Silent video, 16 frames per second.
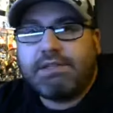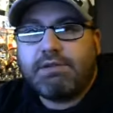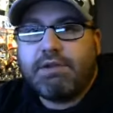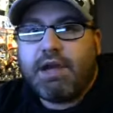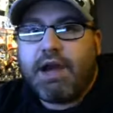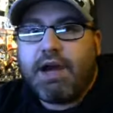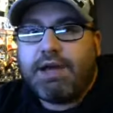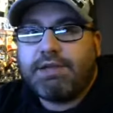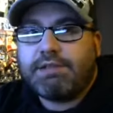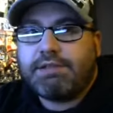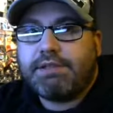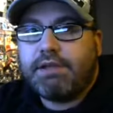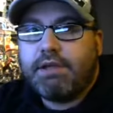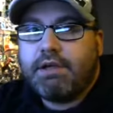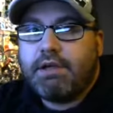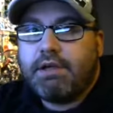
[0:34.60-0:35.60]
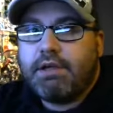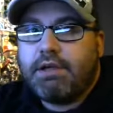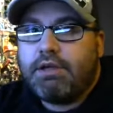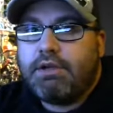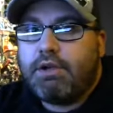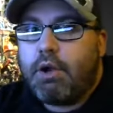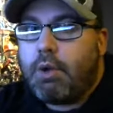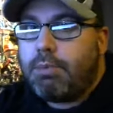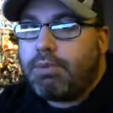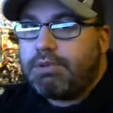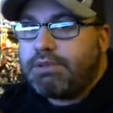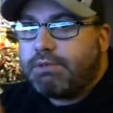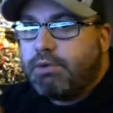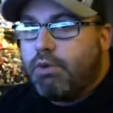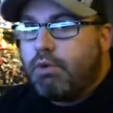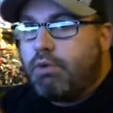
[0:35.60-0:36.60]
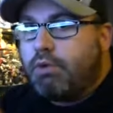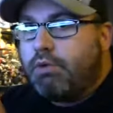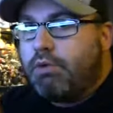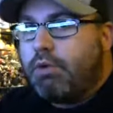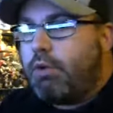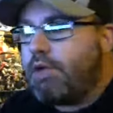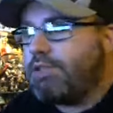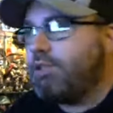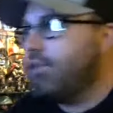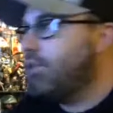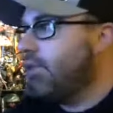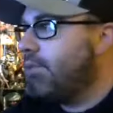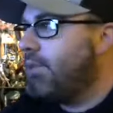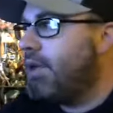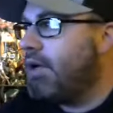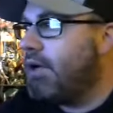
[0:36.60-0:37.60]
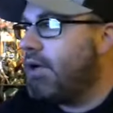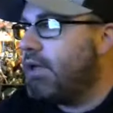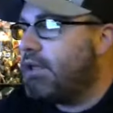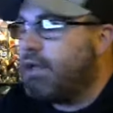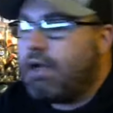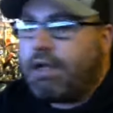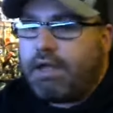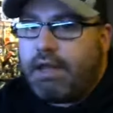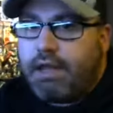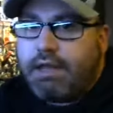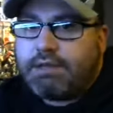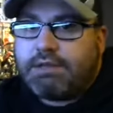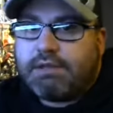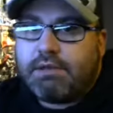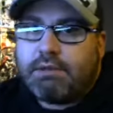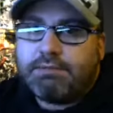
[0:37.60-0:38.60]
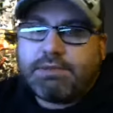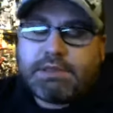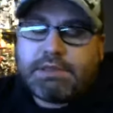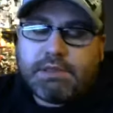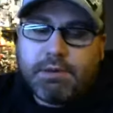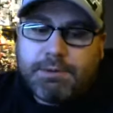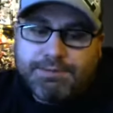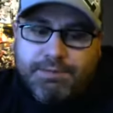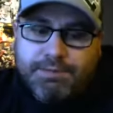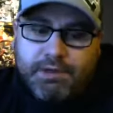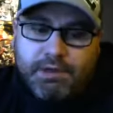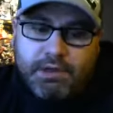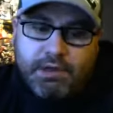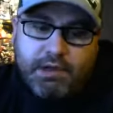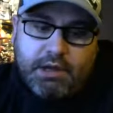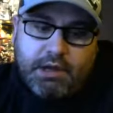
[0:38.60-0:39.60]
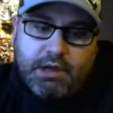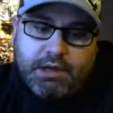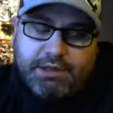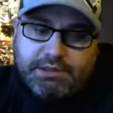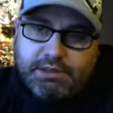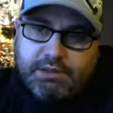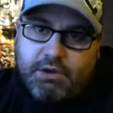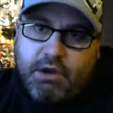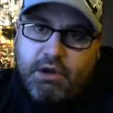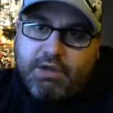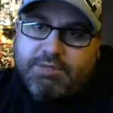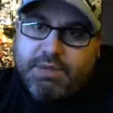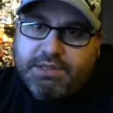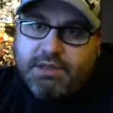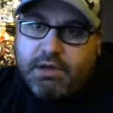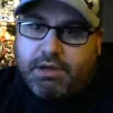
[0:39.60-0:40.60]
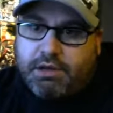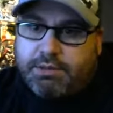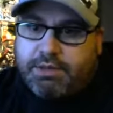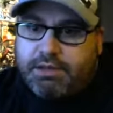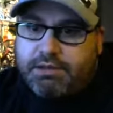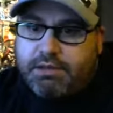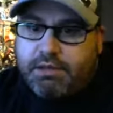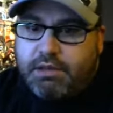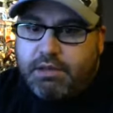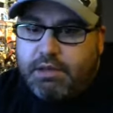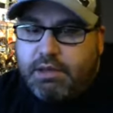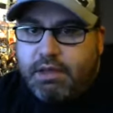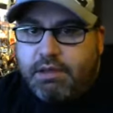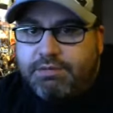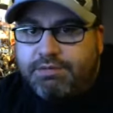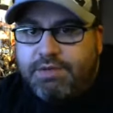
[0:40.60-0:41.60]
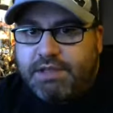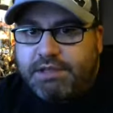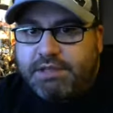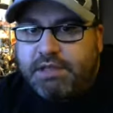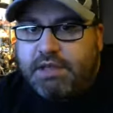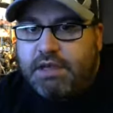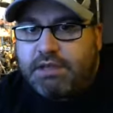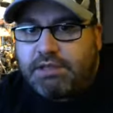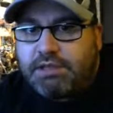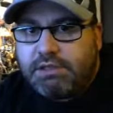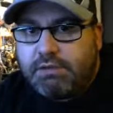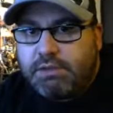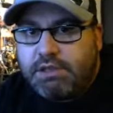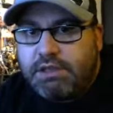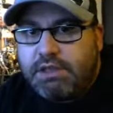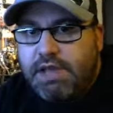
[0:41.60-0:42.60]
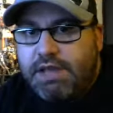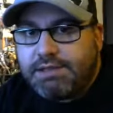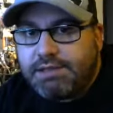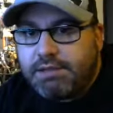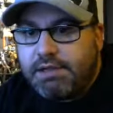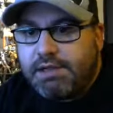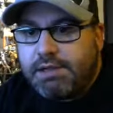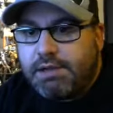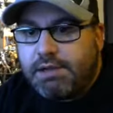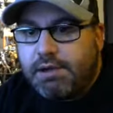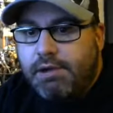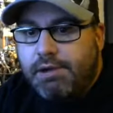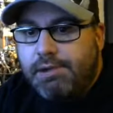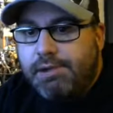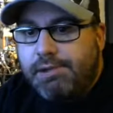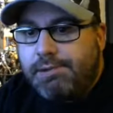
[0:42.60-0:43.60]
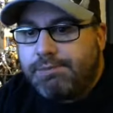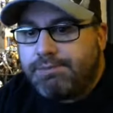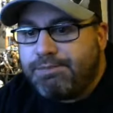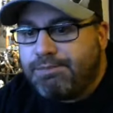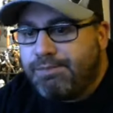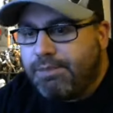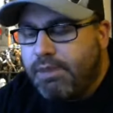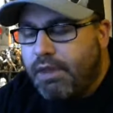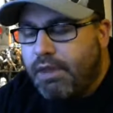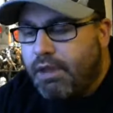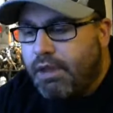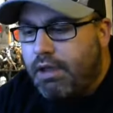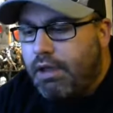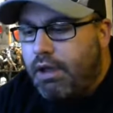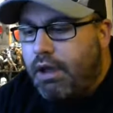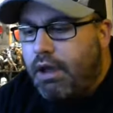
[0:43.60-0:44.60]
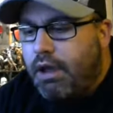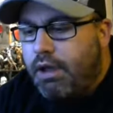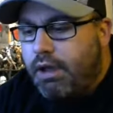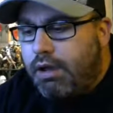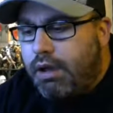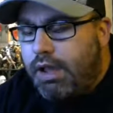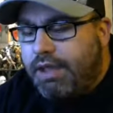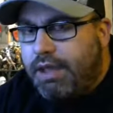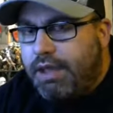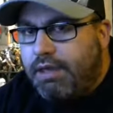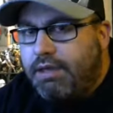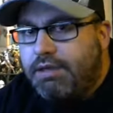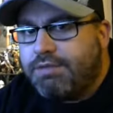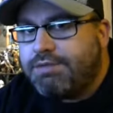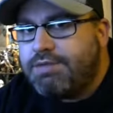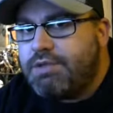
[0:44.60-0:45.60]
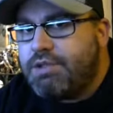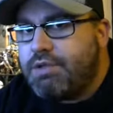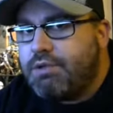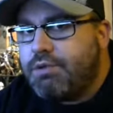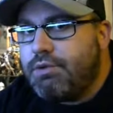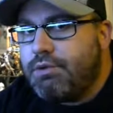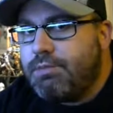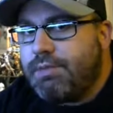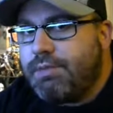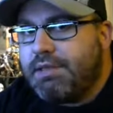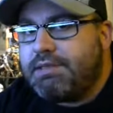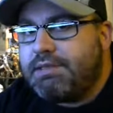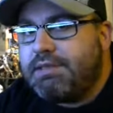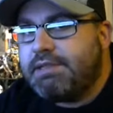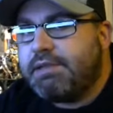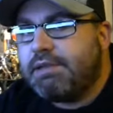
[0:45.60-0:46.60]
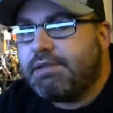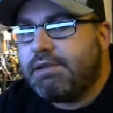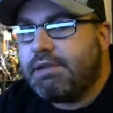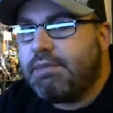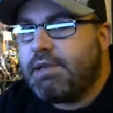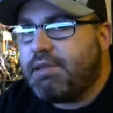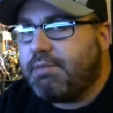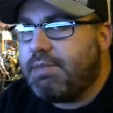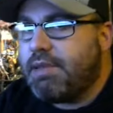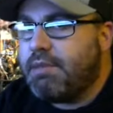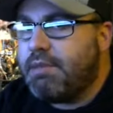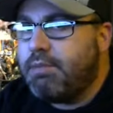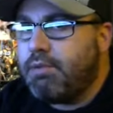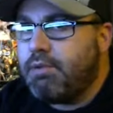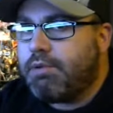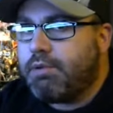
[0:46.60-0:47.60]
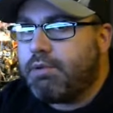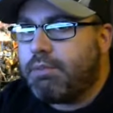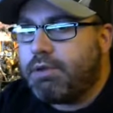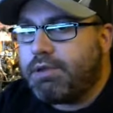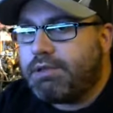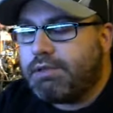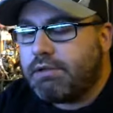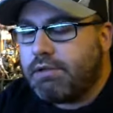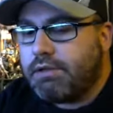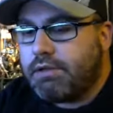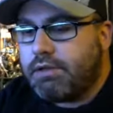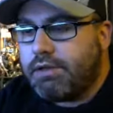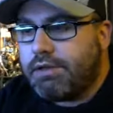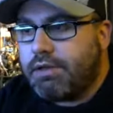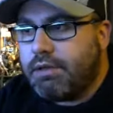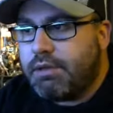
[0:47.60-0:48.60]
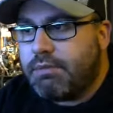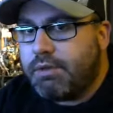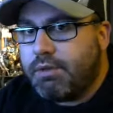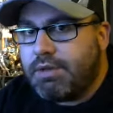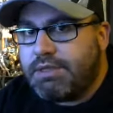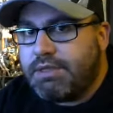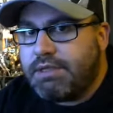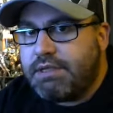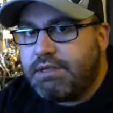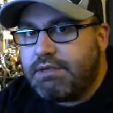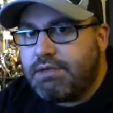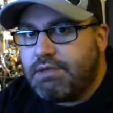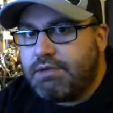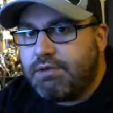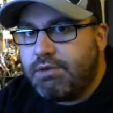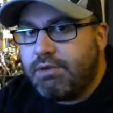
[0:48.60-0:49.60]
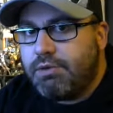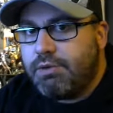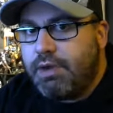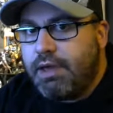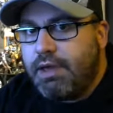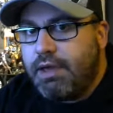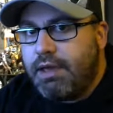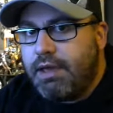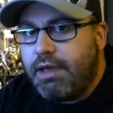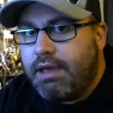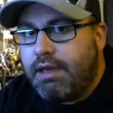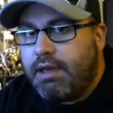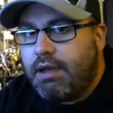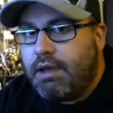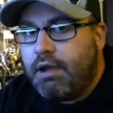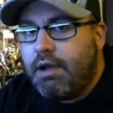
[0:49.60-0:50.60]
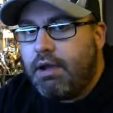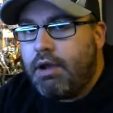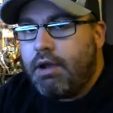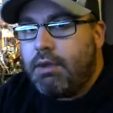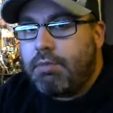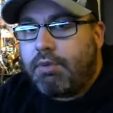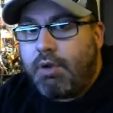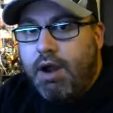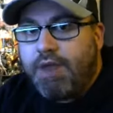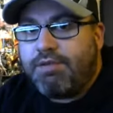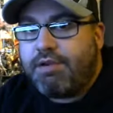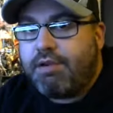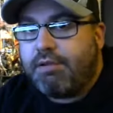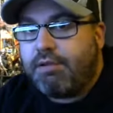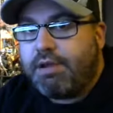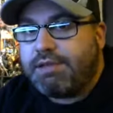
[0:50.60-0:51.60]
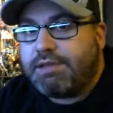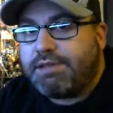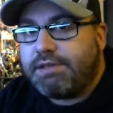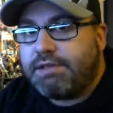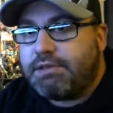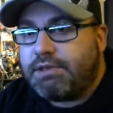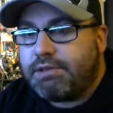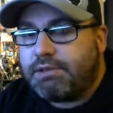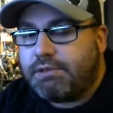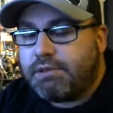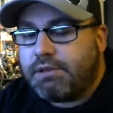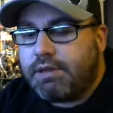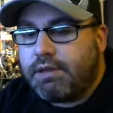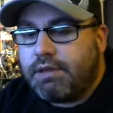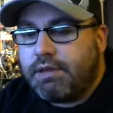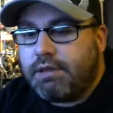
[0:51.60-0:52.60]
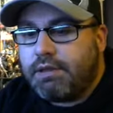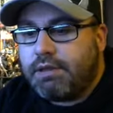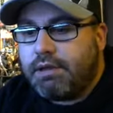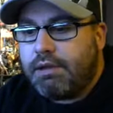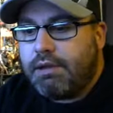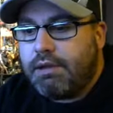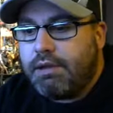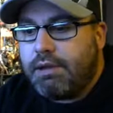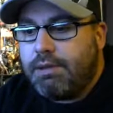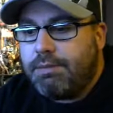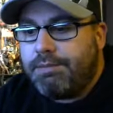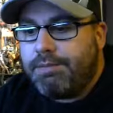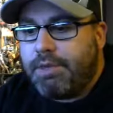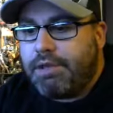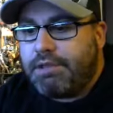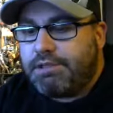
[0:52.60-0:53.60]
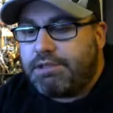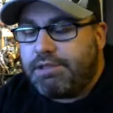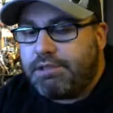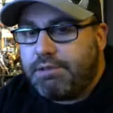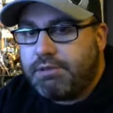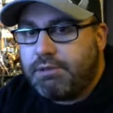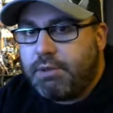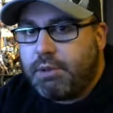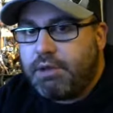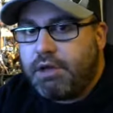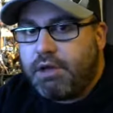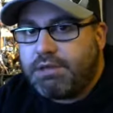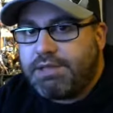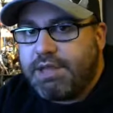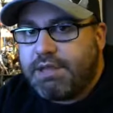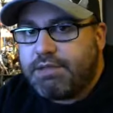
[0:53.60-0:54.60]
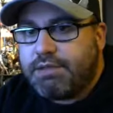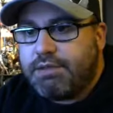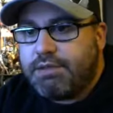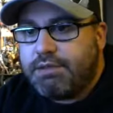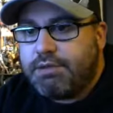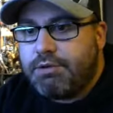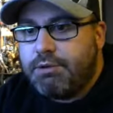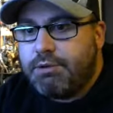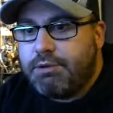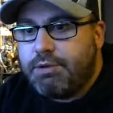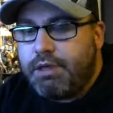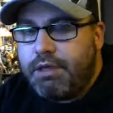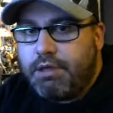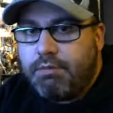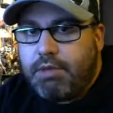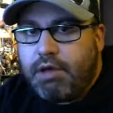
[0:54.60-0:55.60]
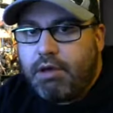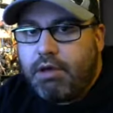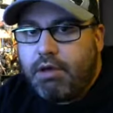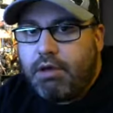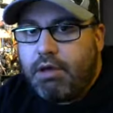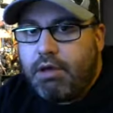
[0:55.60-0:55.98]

you guys, put some cool little questions up here, then I can answer them. So, I guess to start off by talking about the investigation we did last night. I can't give too many details about the people or the place or anything like that, but we did do a private residential, and initially we were contacted through email